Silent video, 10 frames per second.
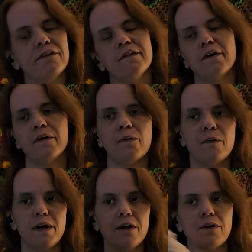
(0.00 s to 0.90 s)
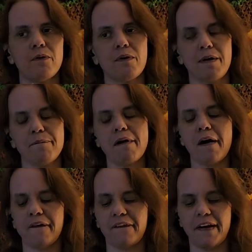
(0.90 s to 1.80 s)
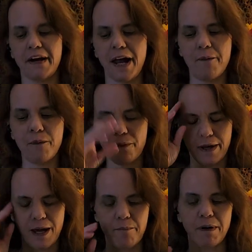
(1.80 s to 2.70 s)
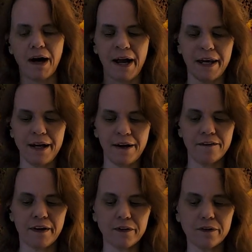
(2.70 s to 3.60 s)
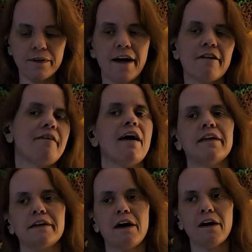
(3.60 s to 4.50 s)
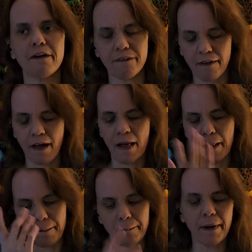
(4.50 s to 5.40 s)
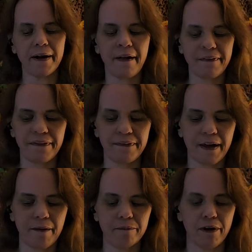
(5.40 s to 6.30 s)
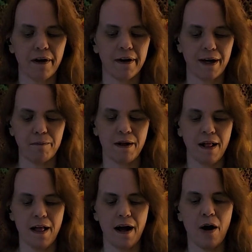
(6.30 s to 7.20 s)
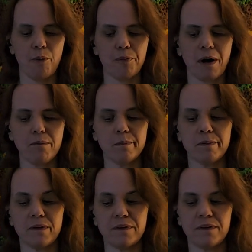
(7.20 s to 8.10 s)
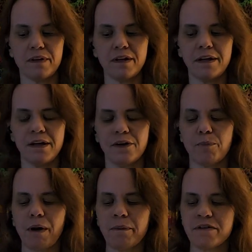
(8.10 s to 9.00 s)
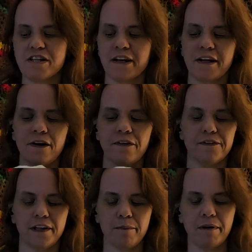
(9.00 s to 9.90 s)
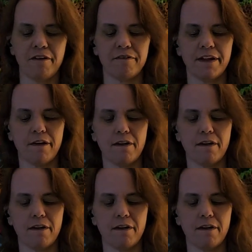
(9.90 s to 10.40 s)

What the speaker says: So, you know, I'm not saying I won't keep buying it because I do like Valley yarns, but at the same time, I'll probably see, you know, probably check out some of their